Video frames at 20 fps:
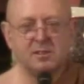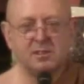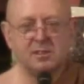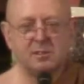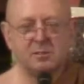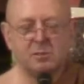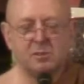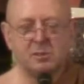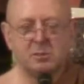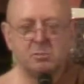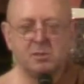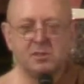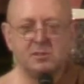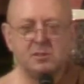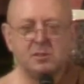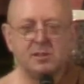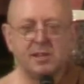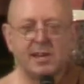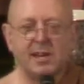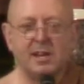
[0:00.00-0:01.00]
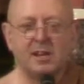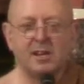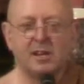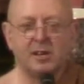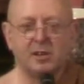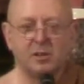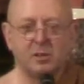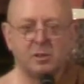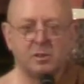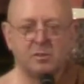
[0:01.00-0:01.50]
Which means you can
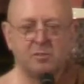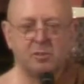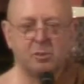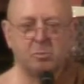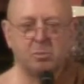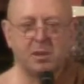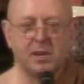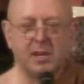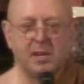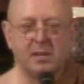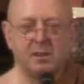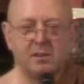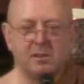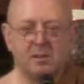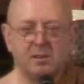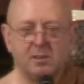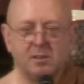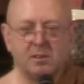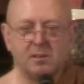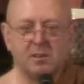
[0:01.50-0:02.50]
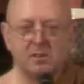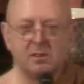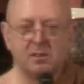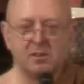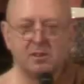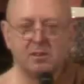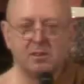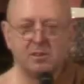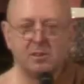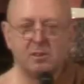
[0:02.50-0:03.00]
let go of the pain.
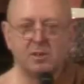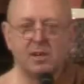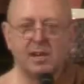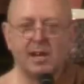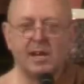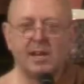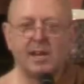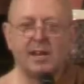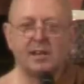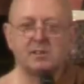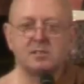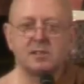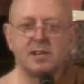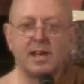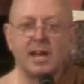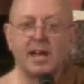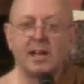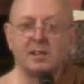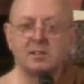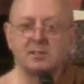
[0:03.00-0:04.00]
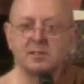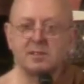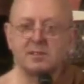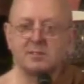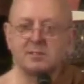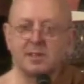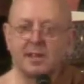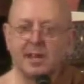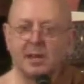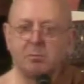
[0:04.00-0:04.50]
You can actually
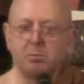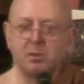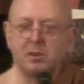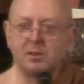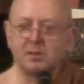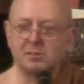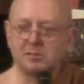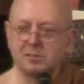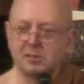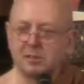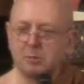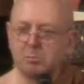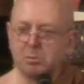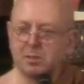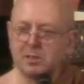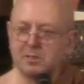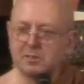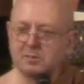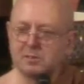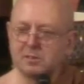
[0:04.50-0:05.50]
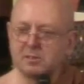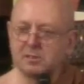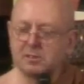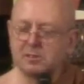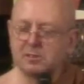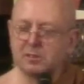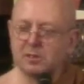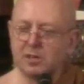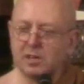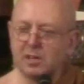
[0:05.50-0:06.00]
access the happiness and the peace and the
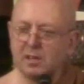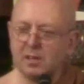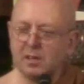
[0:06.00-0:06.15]
joy.